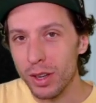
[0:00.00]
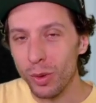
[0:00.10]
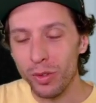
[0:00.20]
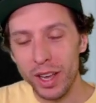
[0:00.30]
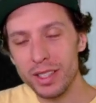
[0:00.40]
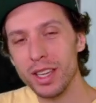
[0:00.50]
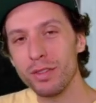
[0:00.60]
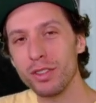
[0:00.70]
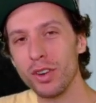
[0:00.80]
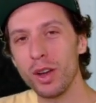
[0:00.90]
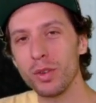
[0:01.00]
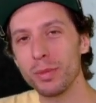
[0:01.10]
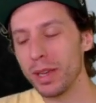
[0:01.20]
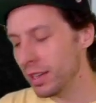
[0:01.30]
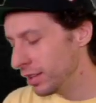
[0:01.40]
Well, thanks again for drawing with
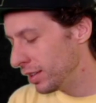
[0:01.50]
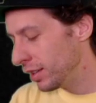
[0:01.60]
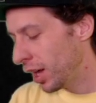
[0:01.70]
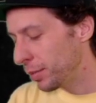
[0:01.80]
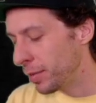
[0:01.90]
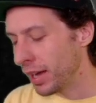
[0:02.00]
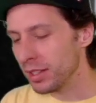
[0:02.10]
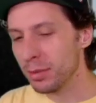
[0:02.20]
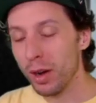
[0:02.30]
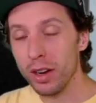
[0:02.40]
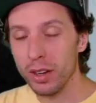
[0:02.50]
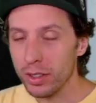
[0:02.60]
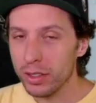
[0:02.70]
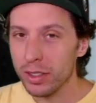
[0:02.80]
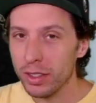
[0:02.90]
me. I'll be back tomorrow
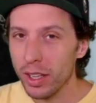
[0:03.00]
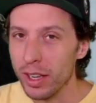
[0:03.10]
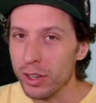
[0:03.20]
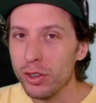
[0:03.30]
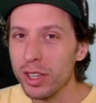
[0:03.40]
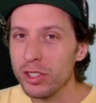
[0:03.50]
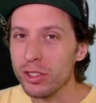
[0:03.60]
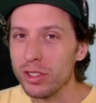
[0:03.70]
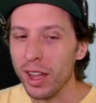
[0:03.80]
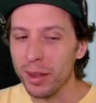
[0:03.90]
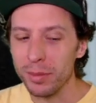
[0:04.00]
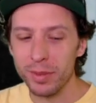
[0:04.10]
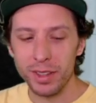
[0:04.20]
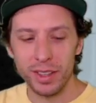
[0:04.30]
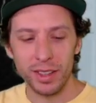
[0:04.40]
at noon Eastern Time.
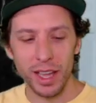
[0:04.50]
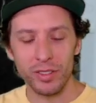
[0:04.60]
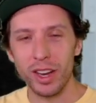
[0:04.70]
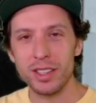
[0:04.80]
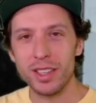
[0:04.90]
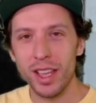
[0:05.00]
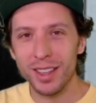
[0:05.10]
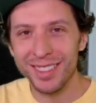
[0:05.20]
Have a nice day.